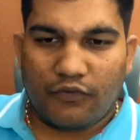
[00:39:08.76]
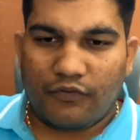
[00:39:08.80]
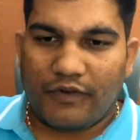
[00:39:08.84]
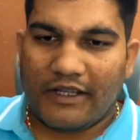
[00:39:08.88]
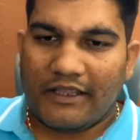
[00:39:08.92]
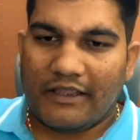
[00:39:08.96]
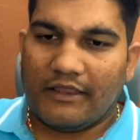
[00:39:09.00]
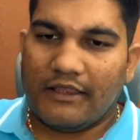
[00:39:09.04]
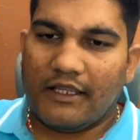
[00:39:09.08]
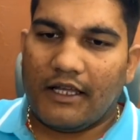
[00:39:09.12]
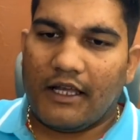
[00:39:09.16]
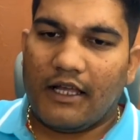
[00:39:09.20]

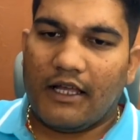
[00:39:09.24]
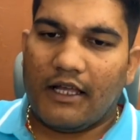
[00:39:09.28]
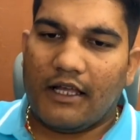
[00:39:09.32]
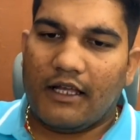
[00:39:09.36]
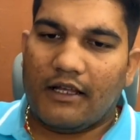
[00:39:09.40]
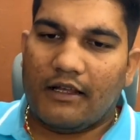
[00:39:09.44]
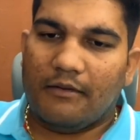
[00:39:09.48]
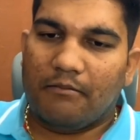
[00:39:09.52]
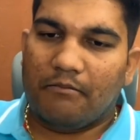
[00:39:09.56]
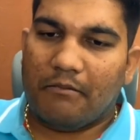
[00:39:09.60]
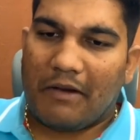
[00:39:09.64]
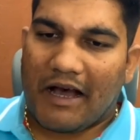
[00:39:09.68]
When
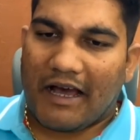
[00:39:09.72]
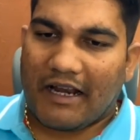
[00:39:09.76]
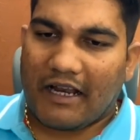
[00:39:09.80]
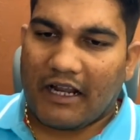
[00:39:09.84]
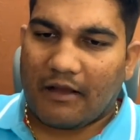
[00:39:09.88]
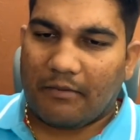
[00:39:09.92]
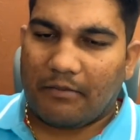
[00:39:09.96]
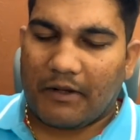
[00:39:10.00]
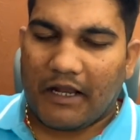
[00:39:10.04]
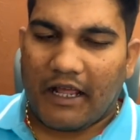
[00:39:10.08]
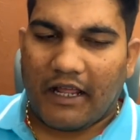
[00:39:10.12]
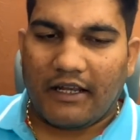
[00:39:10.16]
the
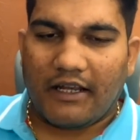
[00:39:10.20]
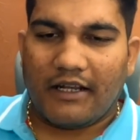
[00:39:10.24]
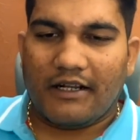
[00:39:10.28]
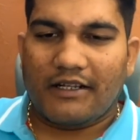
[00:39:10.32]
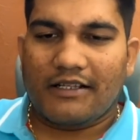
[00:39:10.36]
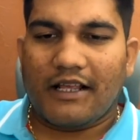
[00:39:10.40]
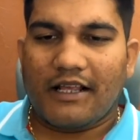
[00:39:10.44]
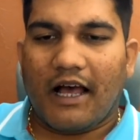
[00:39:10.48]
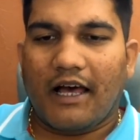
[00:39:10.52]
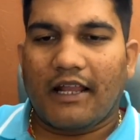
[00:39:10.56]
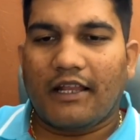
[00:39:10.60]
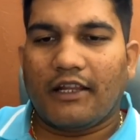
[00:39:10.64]
Marak
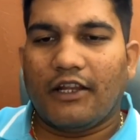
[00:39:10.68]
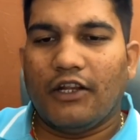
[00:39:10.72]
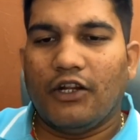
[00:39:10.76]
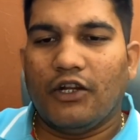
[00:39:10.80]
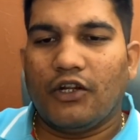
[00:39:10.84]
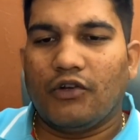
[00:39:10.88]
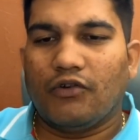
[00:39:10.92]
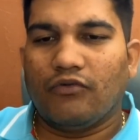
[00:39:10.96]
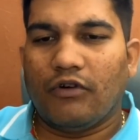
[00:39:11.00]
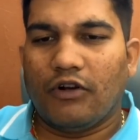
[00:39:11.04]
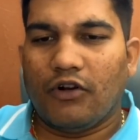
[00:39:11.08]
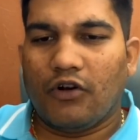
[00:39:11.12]
planets are
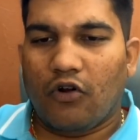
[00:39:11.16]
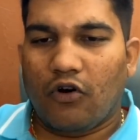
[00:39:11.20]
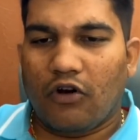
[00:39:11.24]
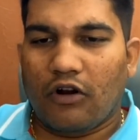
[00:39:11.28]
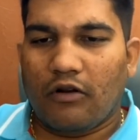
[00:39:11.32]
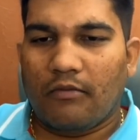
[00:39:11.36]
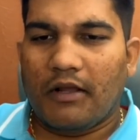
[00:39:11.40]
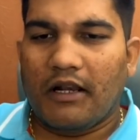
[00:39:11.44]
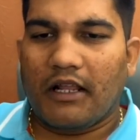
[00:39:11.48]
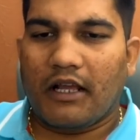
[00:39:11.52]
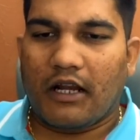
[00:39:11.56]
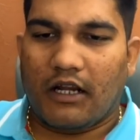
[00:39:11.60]
into a
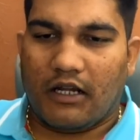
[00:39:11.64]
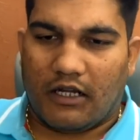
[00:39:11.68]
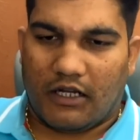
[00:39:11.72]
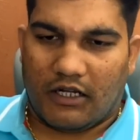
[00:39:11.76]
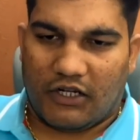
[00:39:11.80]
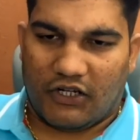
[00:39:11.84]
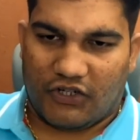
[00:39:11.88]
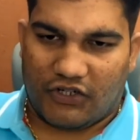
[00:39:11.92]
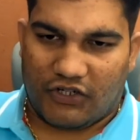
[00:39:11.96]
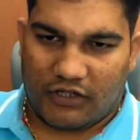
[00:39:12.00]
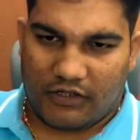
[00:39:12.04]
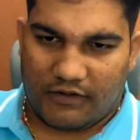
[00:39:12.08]
normal
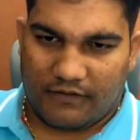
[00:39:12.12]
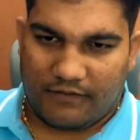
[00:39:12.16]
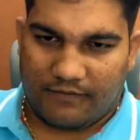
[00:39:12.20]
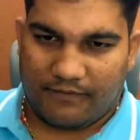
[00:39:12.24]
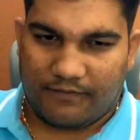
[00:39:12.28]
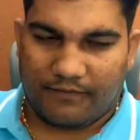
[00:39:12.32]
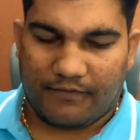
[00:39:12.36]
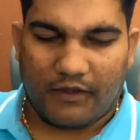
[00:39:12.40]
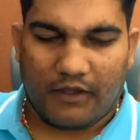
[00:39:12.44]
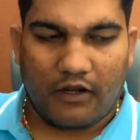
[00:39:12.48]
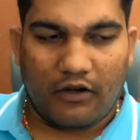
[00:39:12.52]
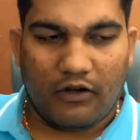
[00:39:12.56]
condition,
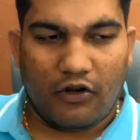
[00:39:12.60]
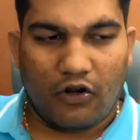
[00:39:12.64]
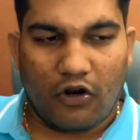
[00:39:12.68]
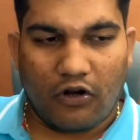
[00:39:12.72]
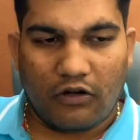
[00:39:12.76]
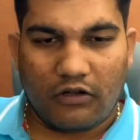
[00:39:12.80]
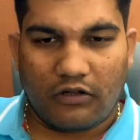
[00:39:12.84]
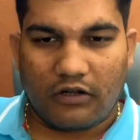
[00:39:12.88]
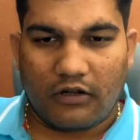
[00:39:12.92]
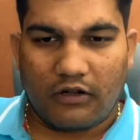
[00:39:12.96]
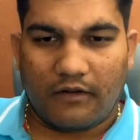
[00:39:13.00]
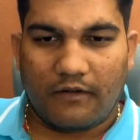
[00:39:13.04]

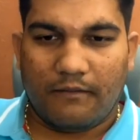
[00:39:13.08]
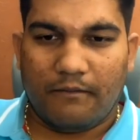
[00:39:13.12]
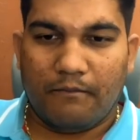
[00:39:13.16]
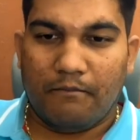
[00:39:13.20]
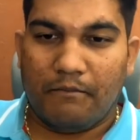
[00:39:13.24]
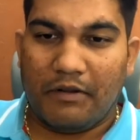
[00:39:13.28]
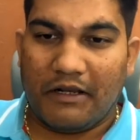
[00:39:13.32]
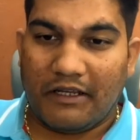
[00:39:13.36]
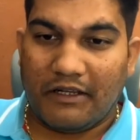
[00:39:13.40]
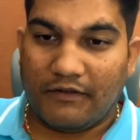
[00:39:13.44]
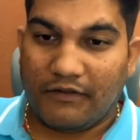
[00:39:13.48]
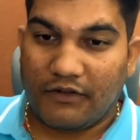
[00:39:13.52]
not
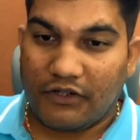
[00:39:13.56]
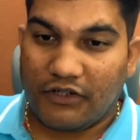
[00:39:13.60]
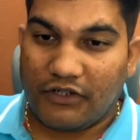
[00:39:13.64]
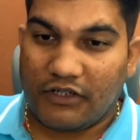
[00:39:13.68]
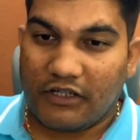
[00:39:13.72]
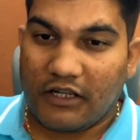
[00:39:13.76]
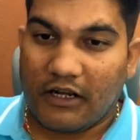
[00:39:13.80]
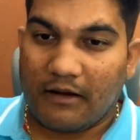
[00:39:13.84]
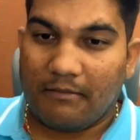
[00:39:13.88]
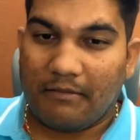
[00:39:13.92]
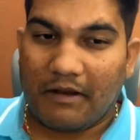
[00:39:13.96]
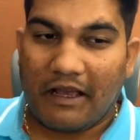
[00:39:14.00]

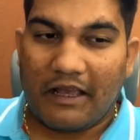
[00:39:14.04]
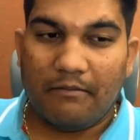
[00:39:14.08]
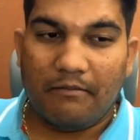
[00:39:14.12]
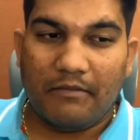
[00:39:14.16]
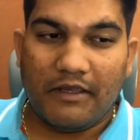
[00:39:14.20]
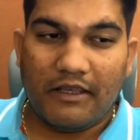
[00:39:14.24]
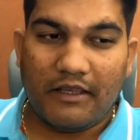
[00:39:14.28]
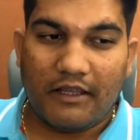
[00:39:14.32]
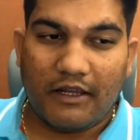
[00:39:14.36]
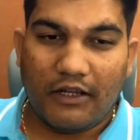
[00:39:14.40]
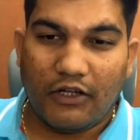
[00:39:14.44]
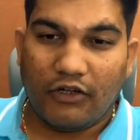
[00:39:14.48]
beneficial by
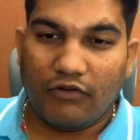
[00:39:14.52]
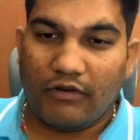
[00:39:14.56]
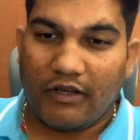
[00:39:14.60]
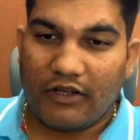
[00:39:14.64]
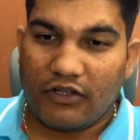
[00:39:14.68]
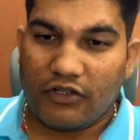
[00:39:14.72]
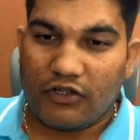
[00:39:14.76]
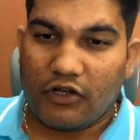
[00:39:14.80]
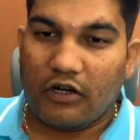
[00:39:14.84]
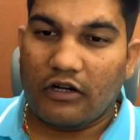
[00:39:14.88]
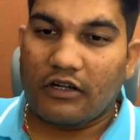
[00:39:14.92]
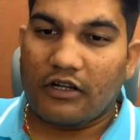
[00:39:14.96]
being into
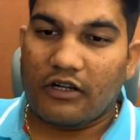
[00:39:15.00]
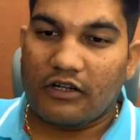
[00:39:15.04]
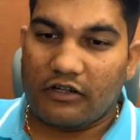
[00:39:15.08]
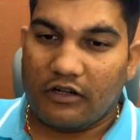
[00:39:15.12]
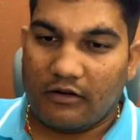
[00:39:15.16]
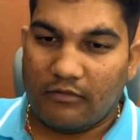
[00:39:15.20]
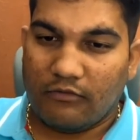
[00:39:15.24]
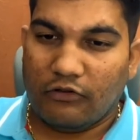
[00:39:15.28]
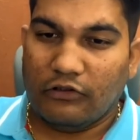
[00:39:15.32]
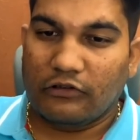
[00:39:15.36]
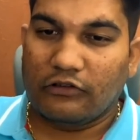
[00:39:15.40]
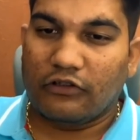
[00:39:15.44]

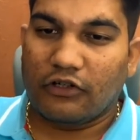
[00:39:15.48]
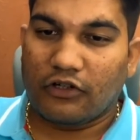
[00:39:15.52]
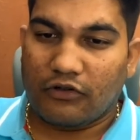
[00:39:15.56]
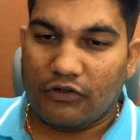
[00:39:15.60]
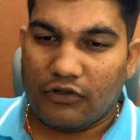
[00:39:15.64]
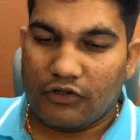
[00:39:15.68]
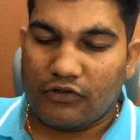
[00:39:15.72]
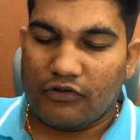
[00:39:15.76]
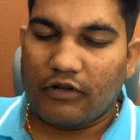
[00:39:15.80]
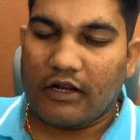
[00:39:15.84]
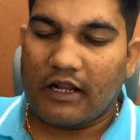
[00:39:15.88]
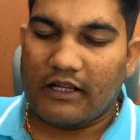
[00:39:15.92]
exaltation,
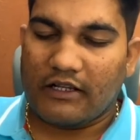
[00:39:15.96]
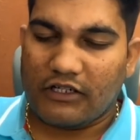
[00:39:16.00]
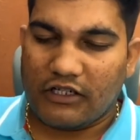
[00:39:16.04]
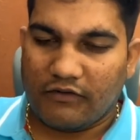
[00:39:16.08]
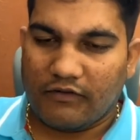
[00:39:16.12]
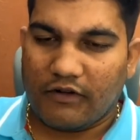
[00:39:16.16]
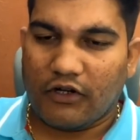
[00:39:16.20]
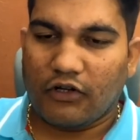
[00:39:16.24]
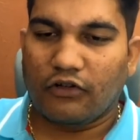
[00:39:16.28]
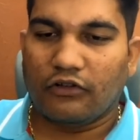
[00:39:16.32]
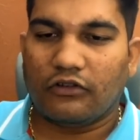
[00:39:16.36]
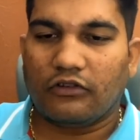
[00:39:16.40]
Multrikon, Surashi,
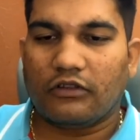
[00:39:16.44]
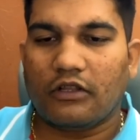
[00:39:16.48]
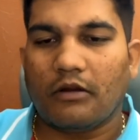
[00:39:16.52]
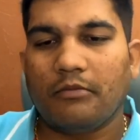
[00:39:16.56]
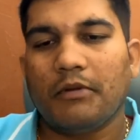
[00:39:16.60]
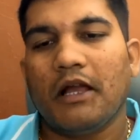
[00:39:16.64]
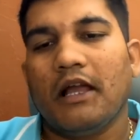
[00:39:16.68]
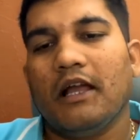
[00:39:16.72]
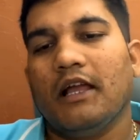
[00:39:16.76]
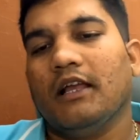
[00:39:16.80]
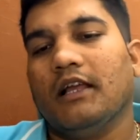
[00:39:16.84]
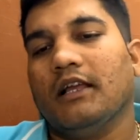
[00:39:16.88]

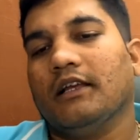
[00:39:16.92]
Vargottam,